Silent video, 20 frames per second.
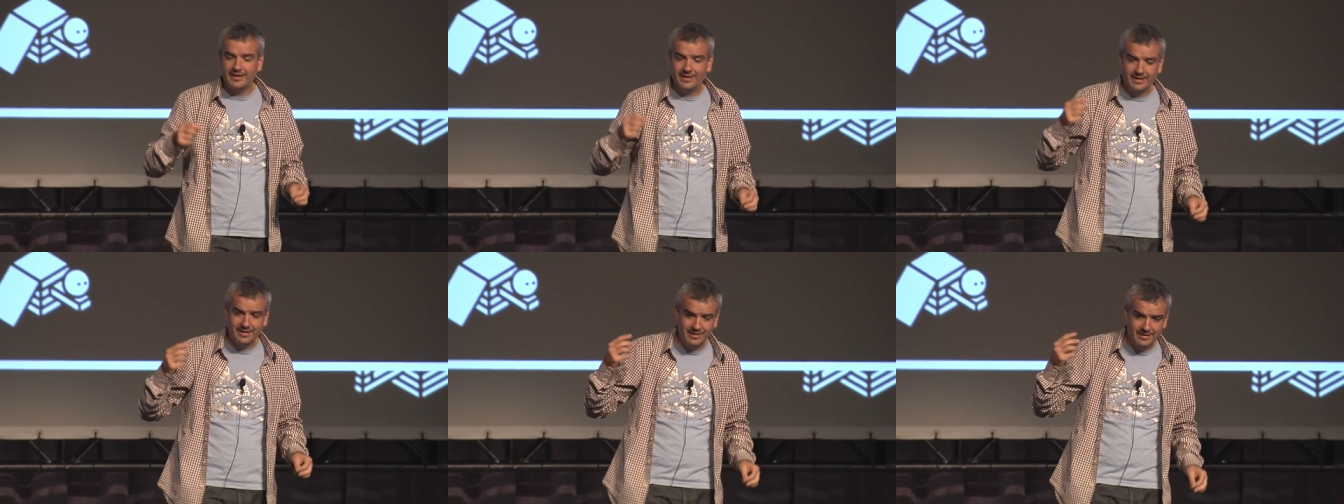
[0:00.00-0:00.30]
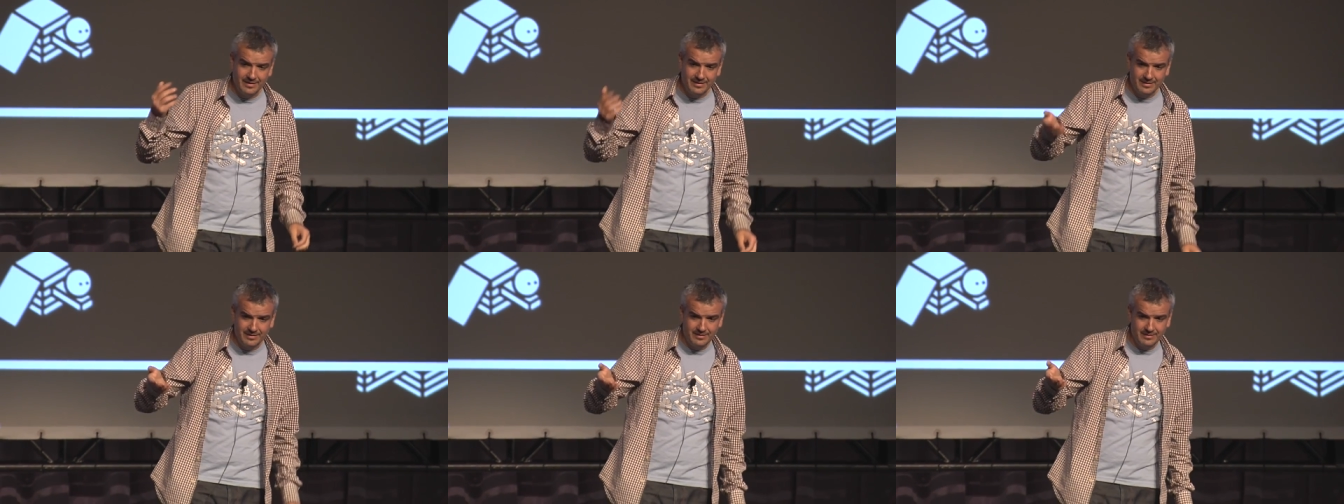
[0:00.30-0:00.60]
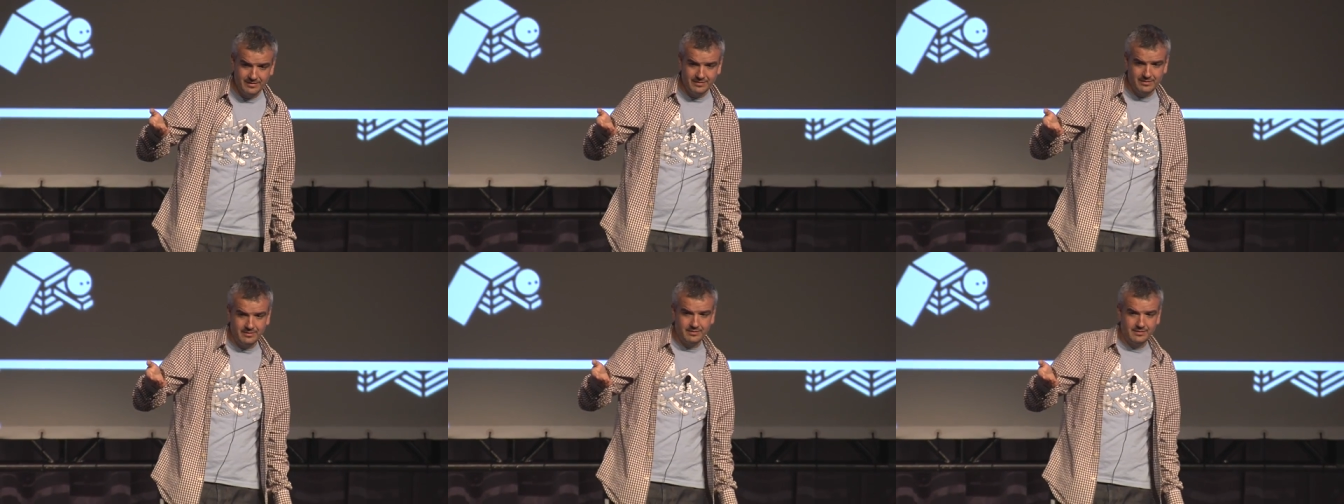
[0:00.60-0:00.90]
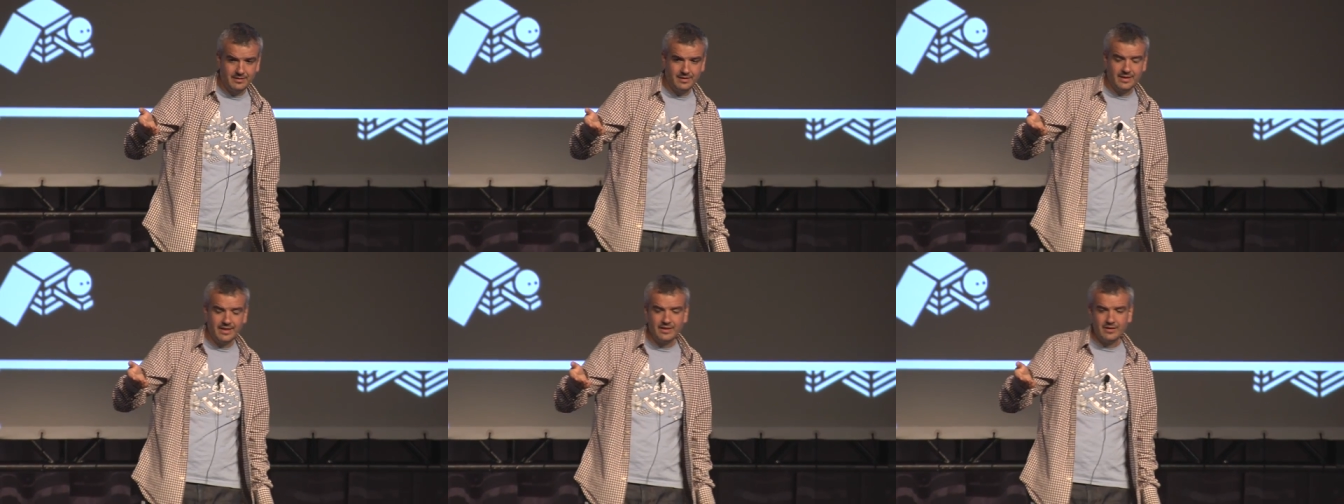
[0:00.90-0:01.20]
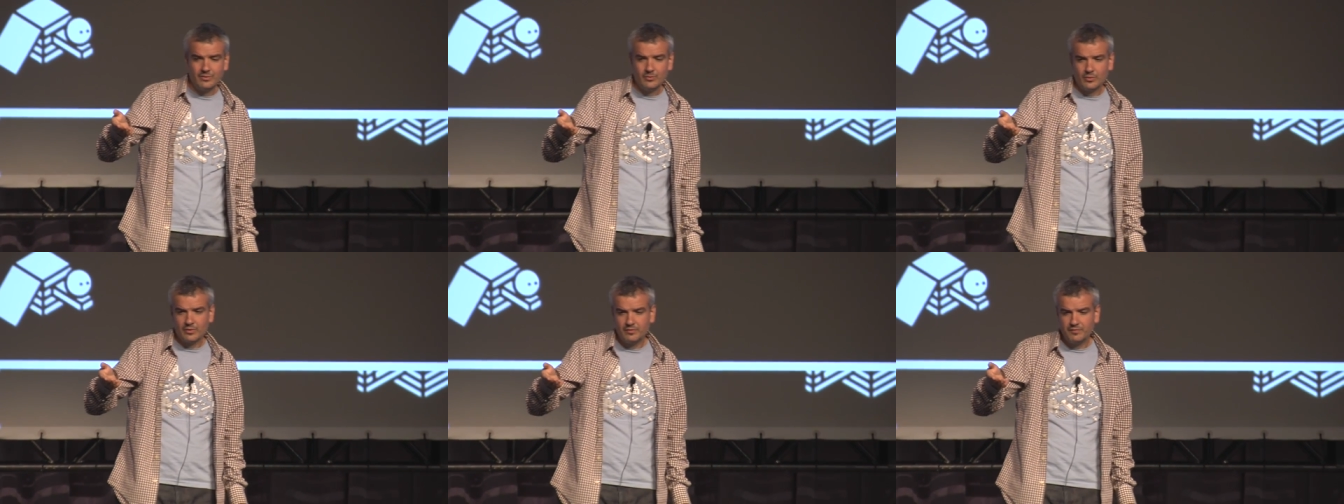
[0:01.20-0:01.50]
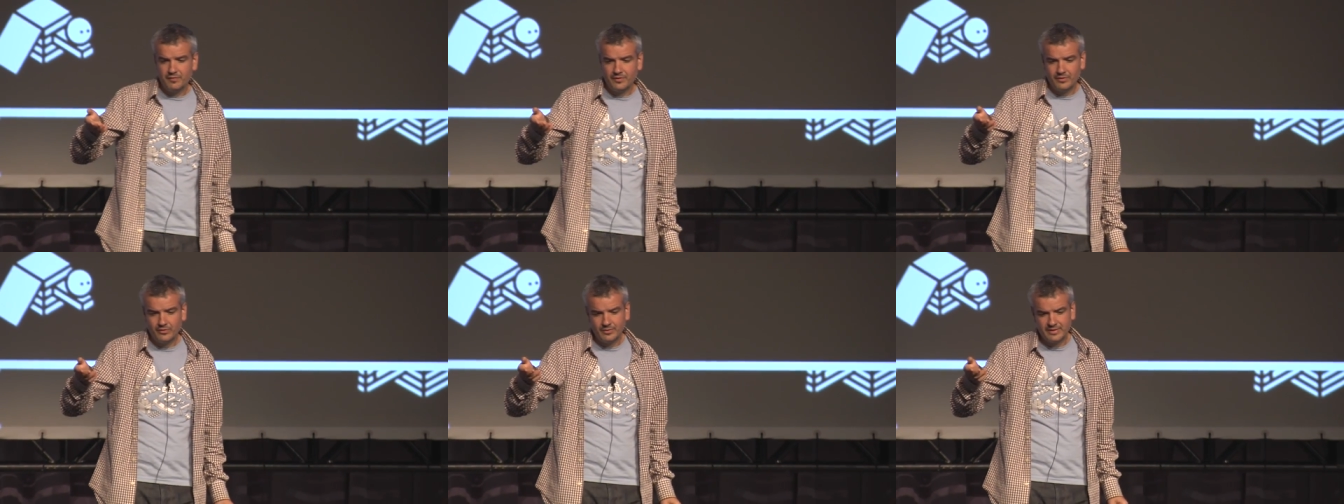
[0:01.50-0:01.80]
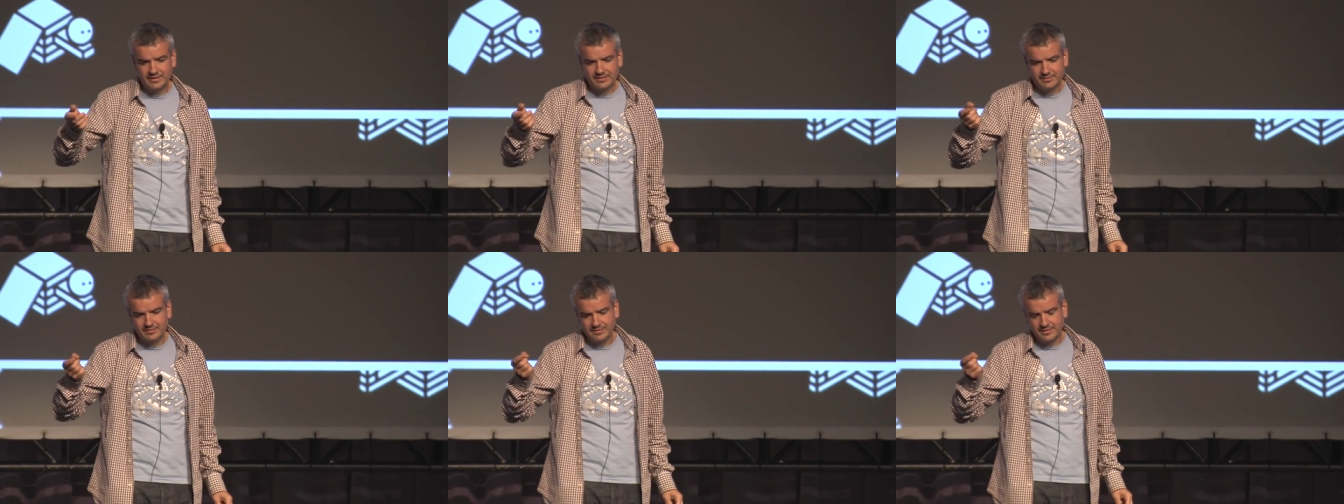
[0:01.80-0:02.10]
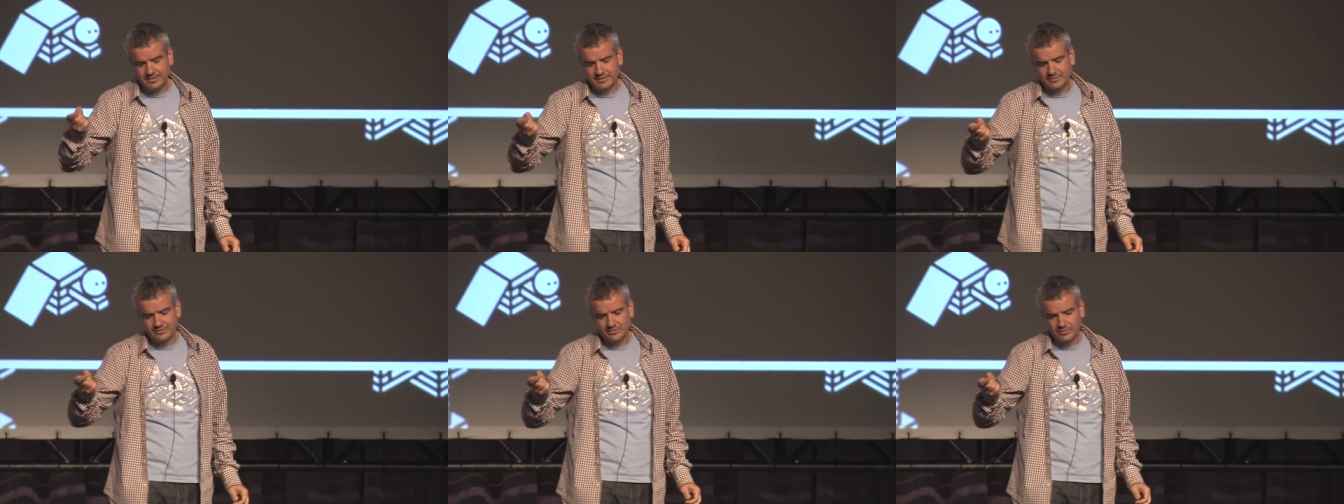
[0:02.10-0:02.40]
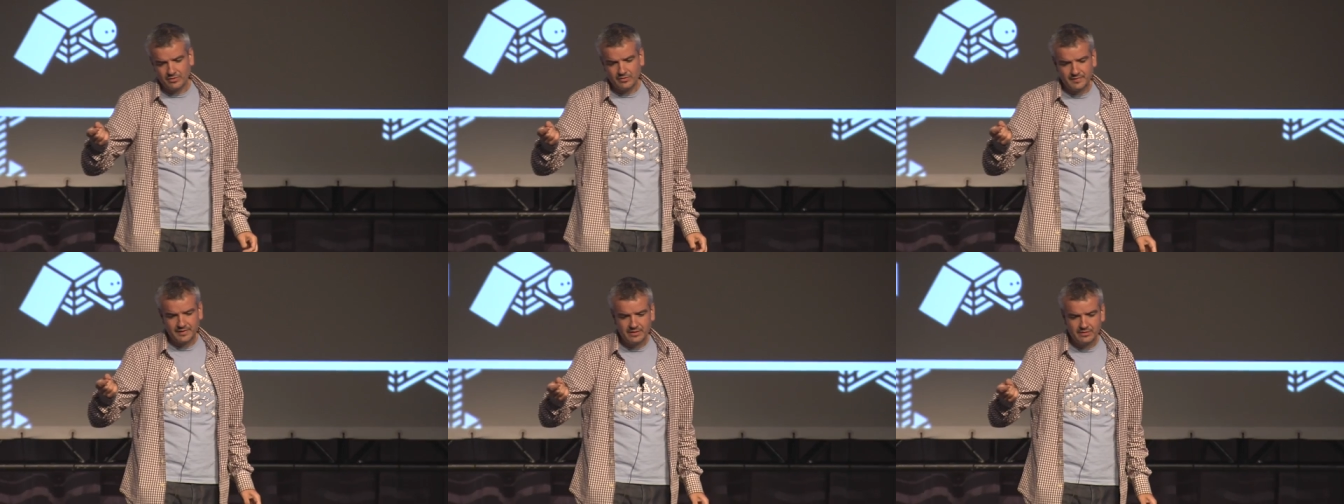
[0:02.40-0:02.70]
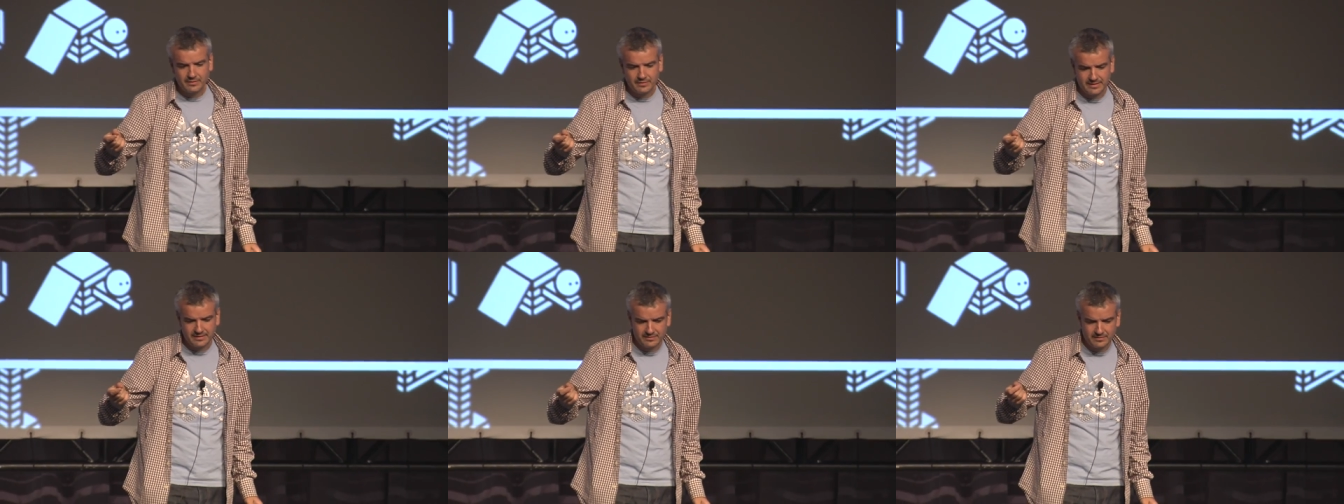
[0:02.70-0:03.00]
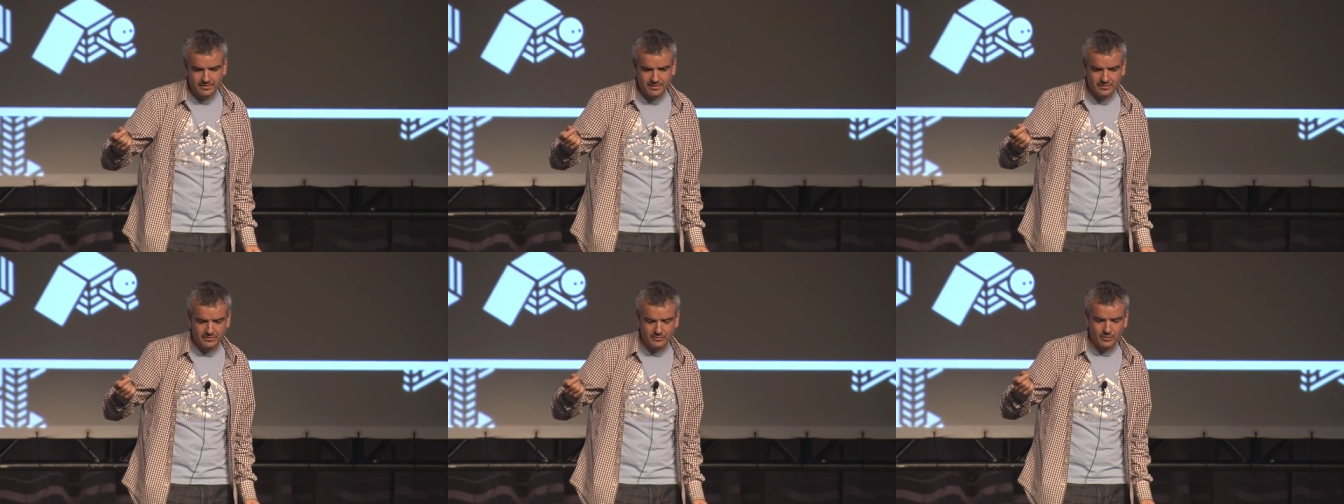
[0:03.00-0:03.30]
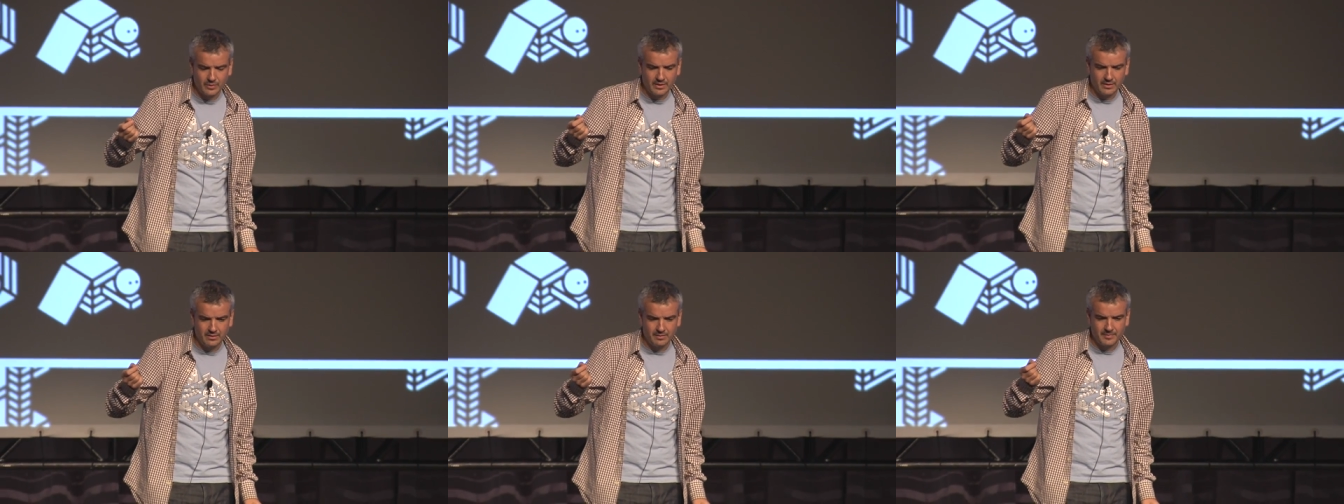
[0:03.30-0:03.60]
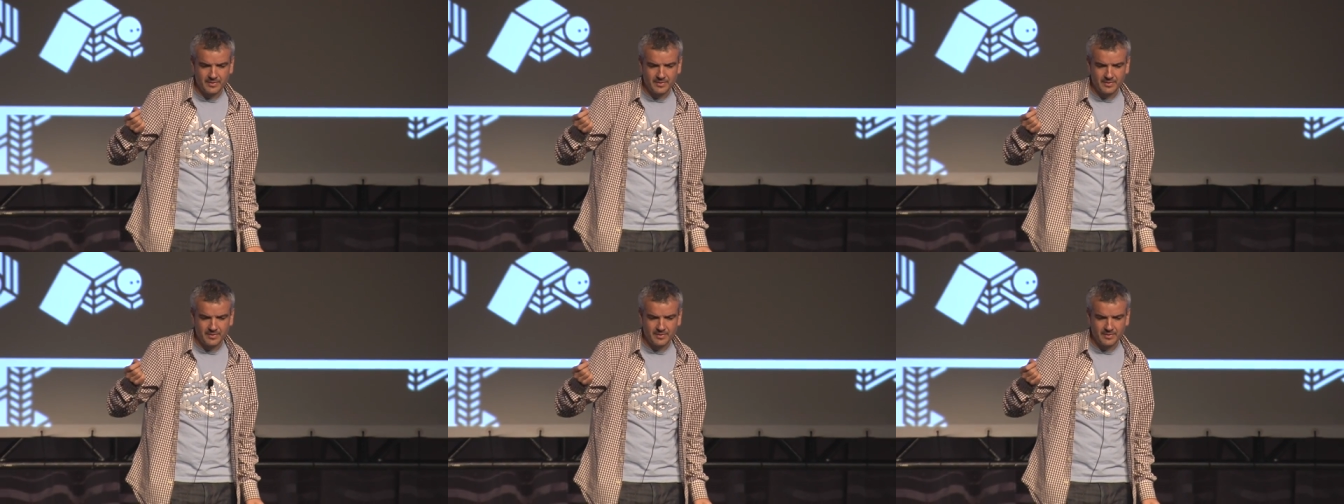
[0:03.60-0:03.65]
The lighting workflow is sort of interesting as well,